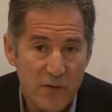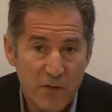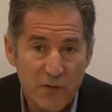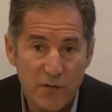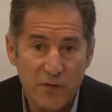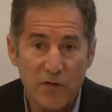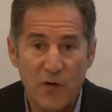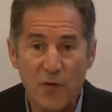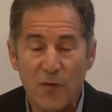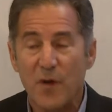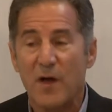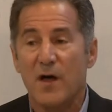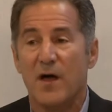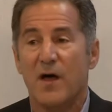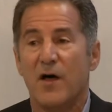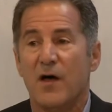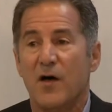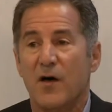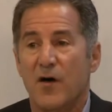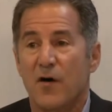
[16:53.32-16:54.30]
So
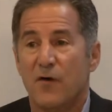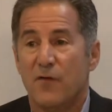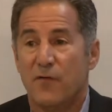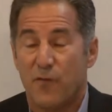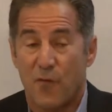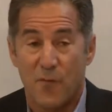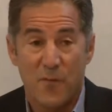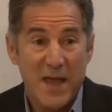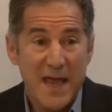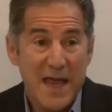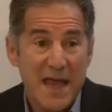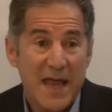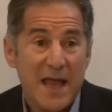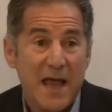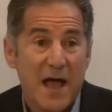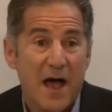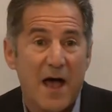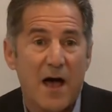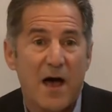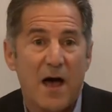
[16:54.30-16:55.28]
for
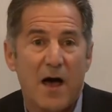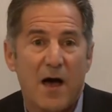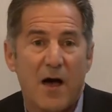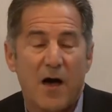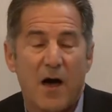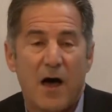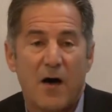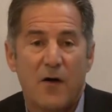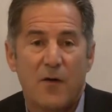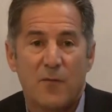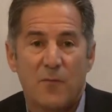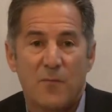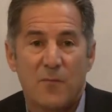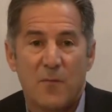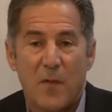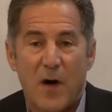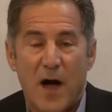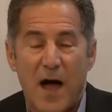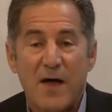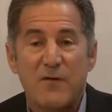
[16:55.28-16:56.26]
me,
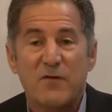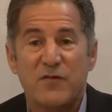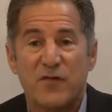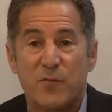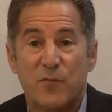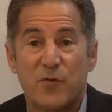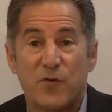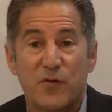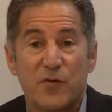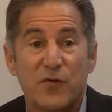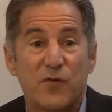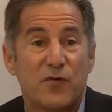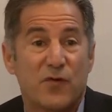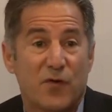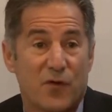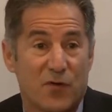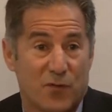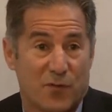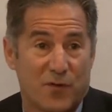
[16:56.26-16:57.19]
I was a producer